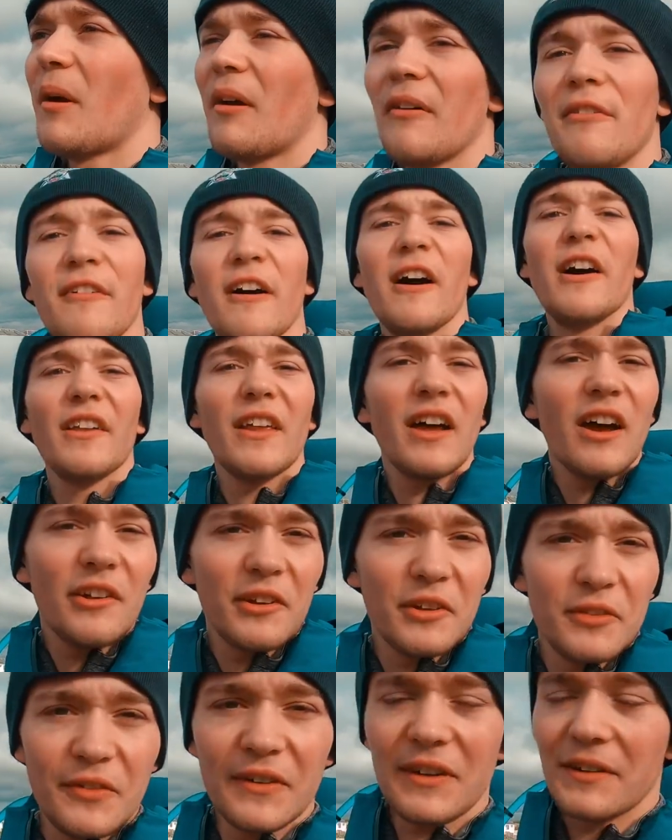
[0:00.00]
by far the
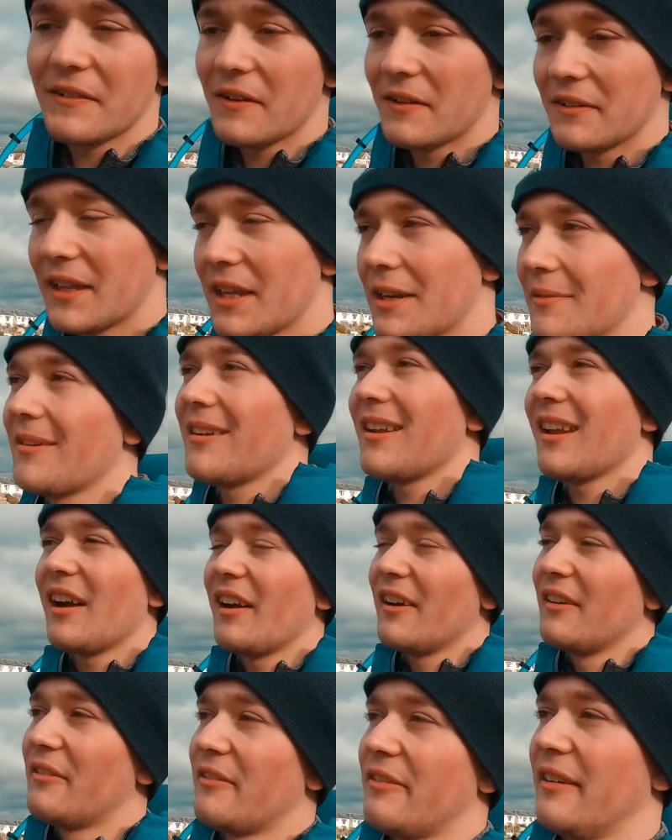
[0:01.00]
hardest thing I've ever done in my
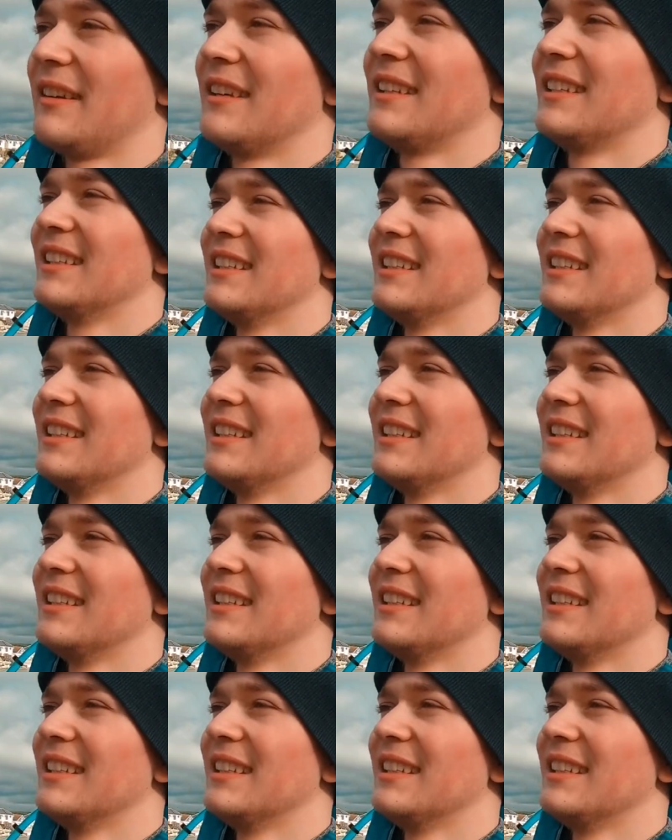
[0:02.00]
life.